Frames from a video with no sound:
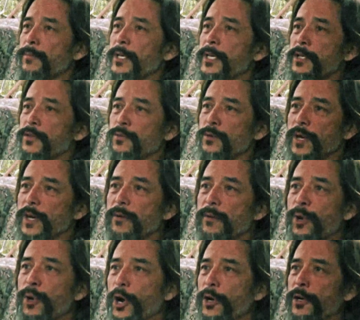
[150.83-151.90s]
because we'll
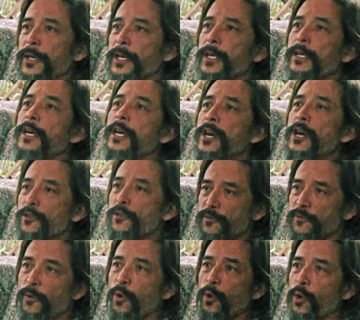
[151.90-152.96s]
have parking
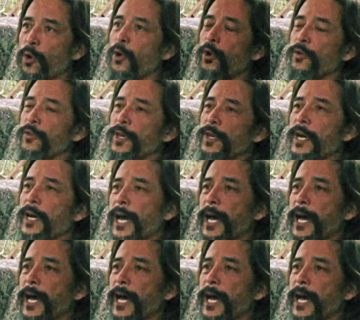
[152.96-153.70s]
for the